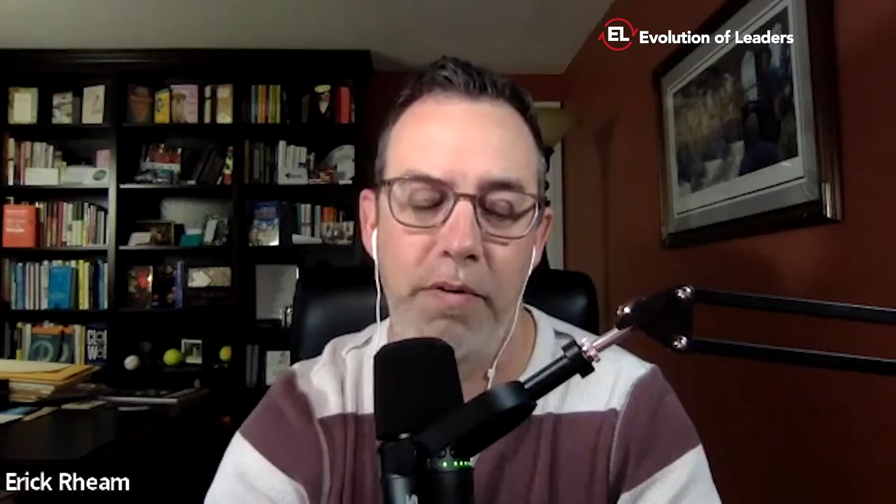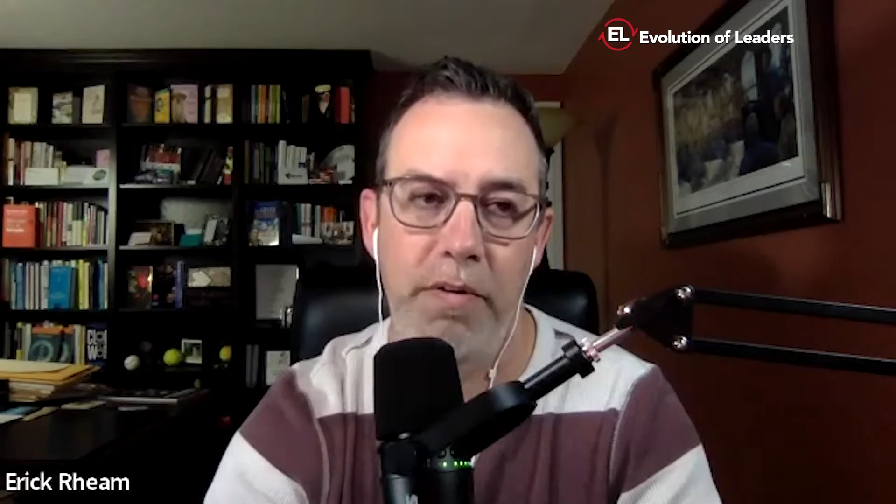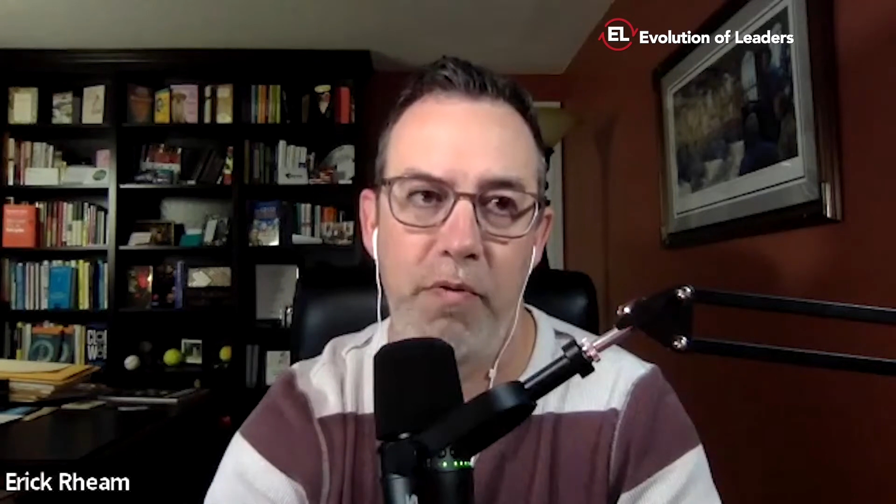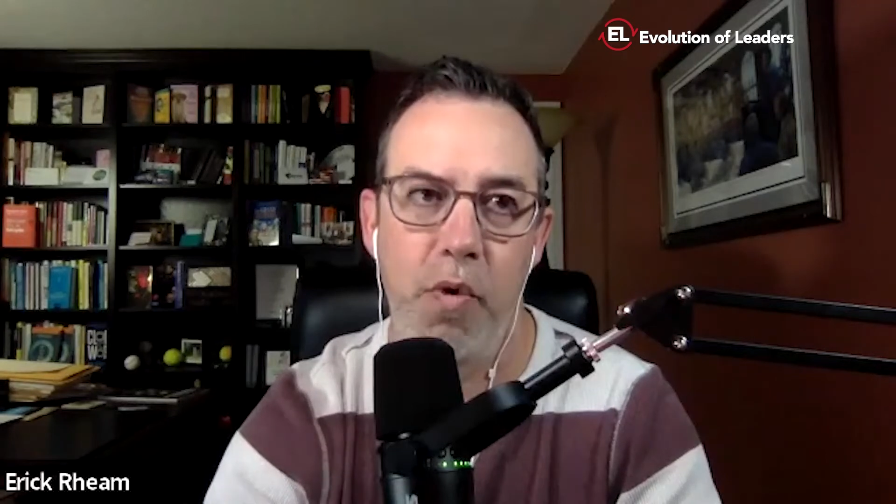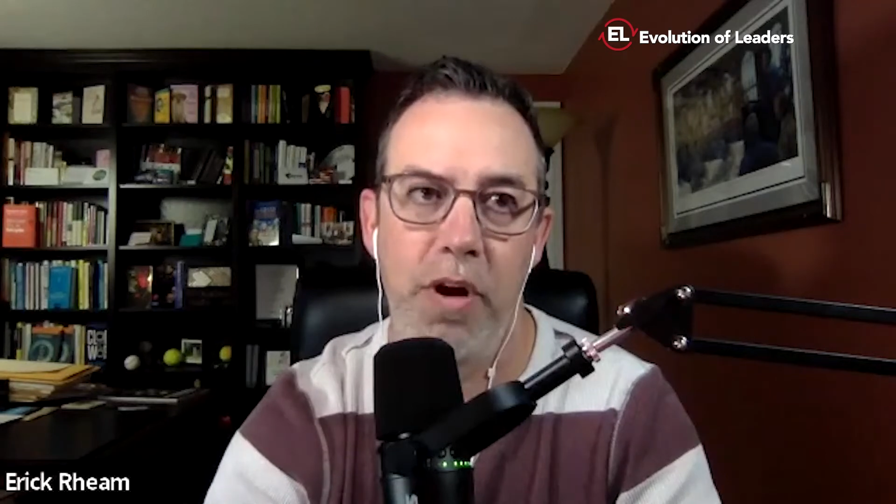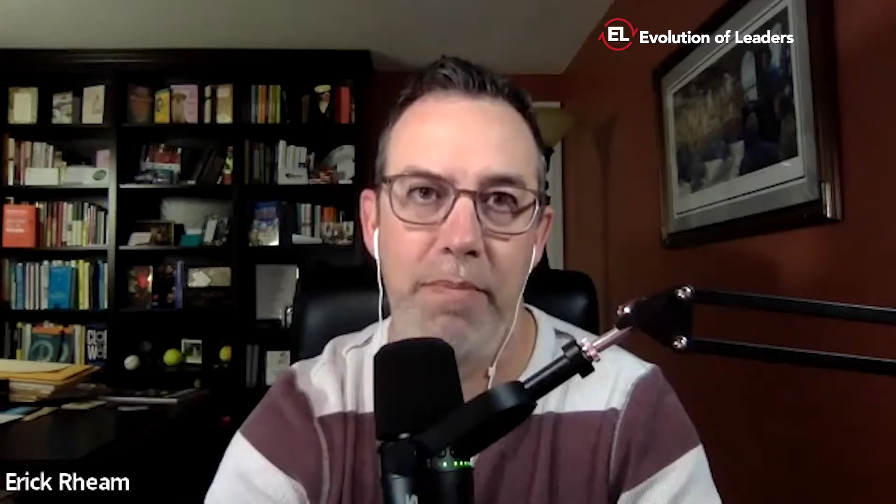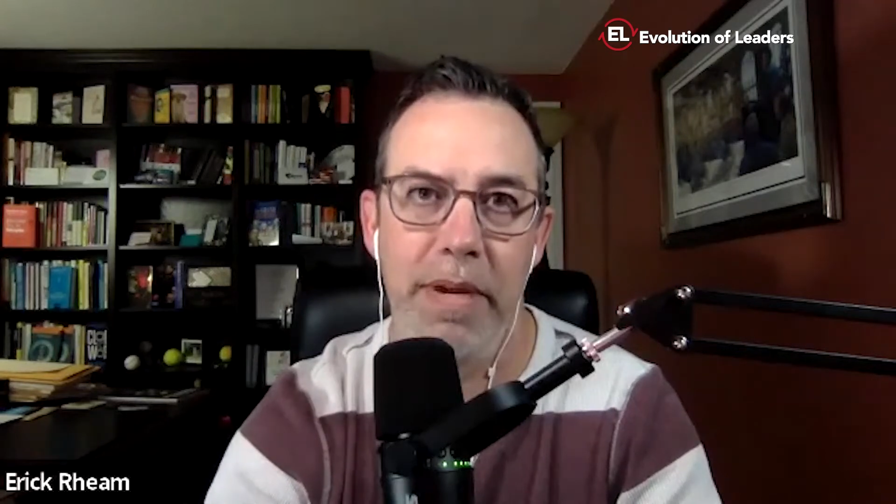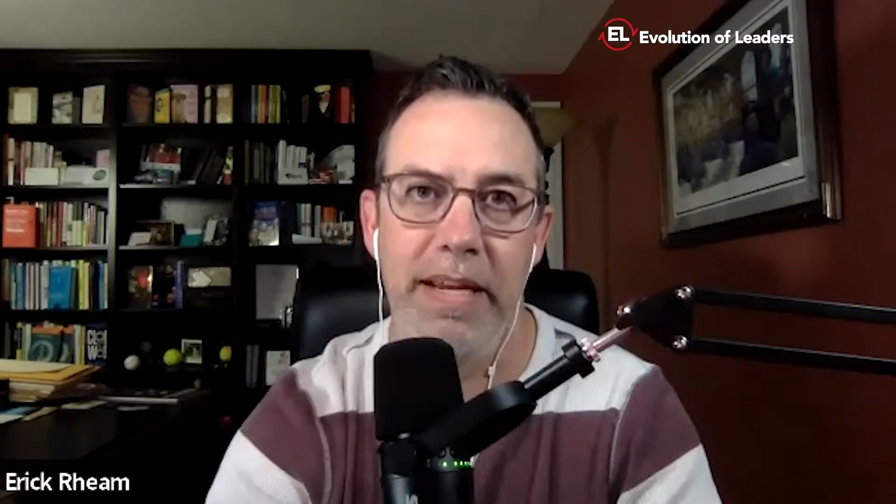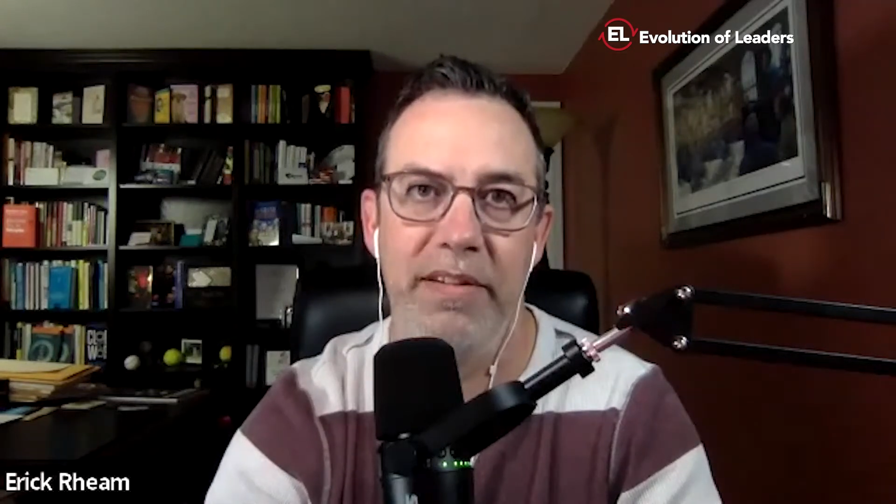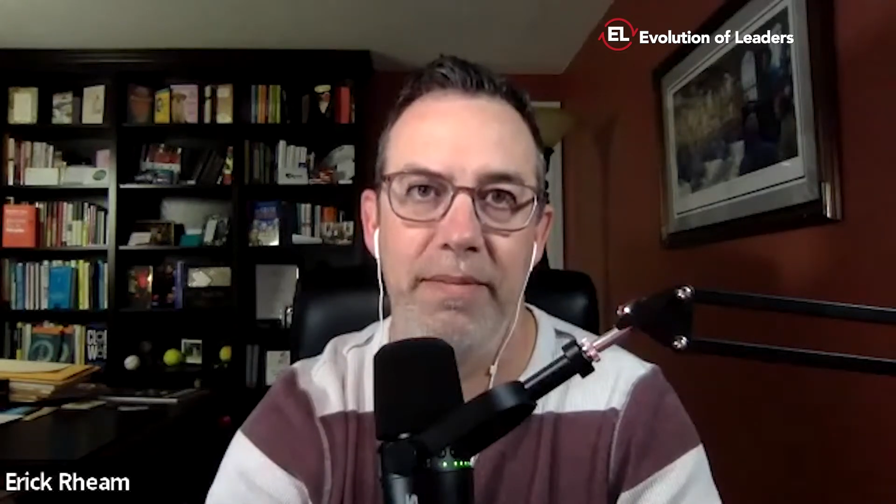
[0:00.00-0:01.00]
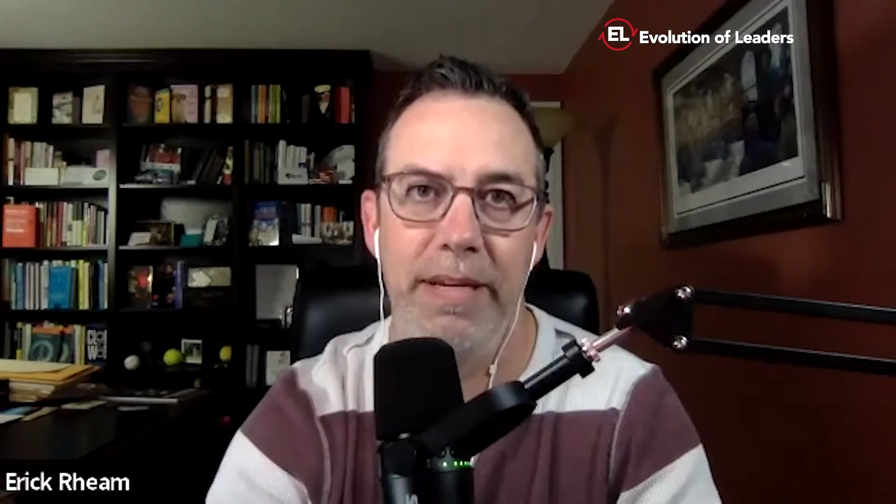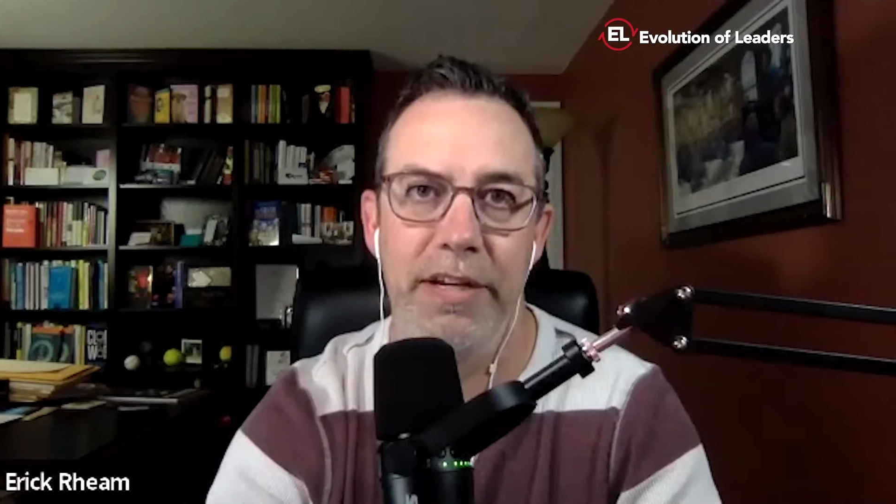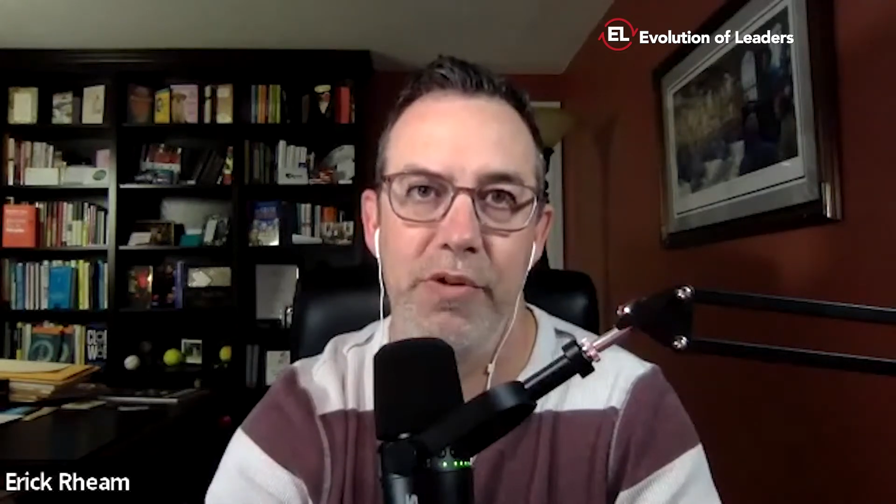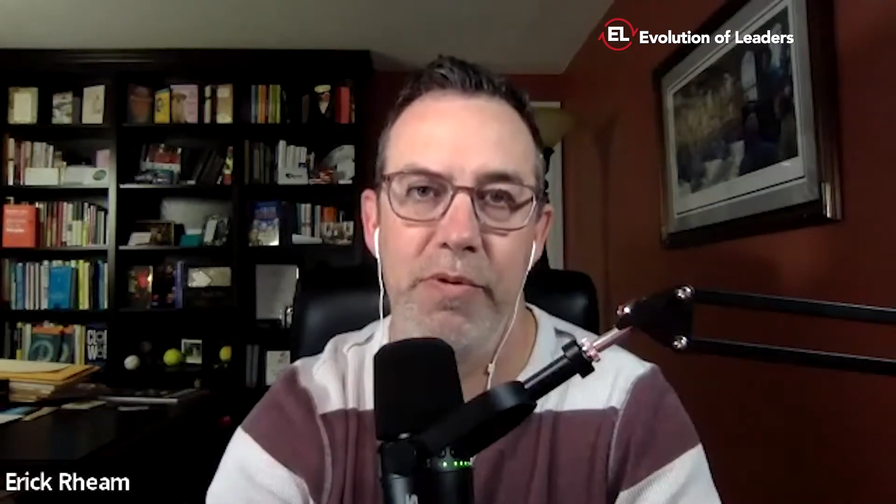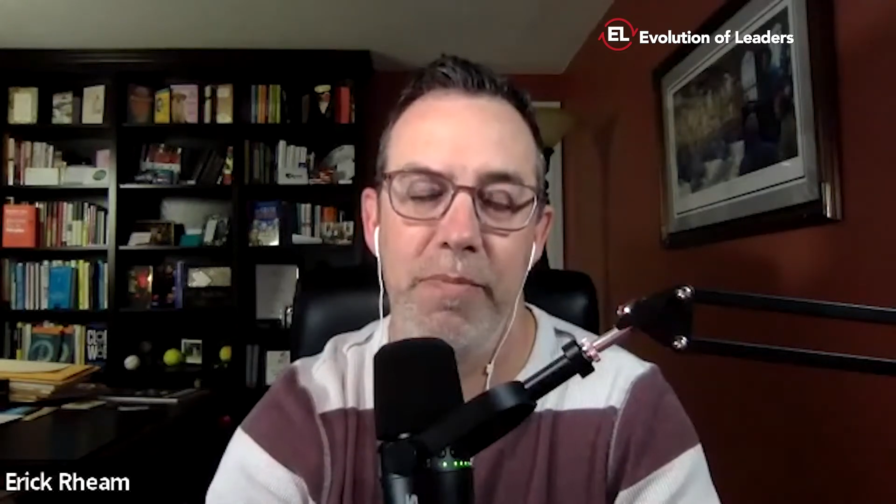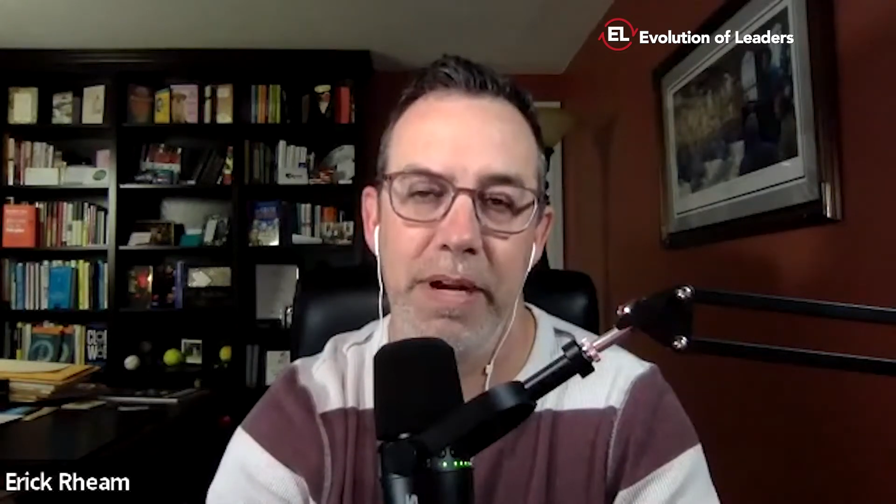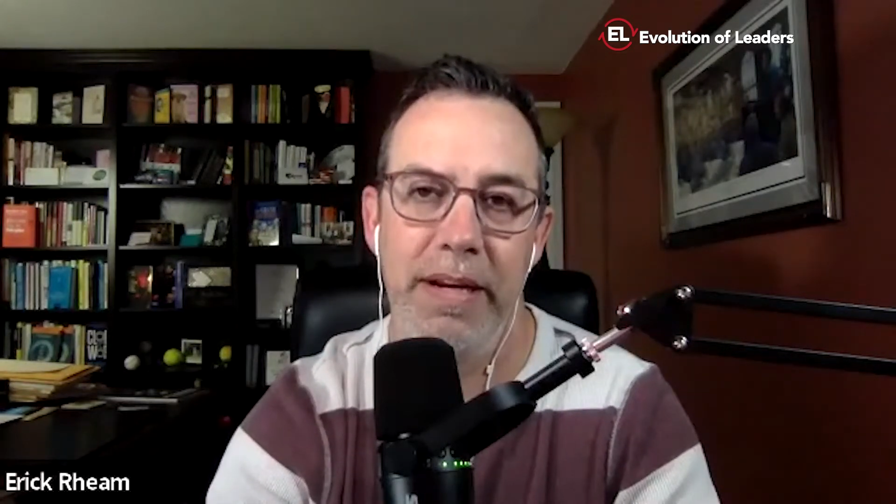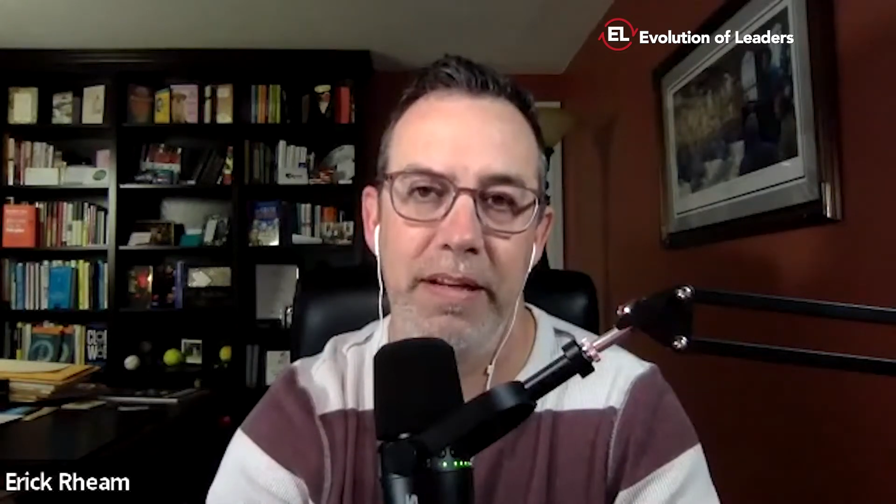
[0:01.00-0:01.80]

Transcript: of what it means to be a human being,